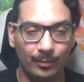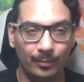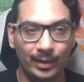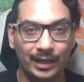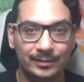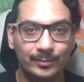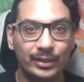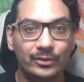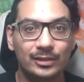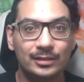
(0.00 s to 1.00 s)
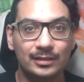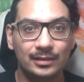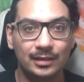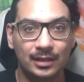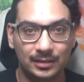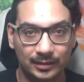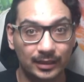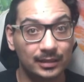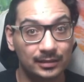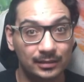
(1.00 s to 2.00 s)
my experience as an
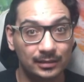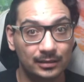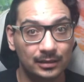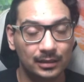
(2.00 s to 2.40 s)
artist.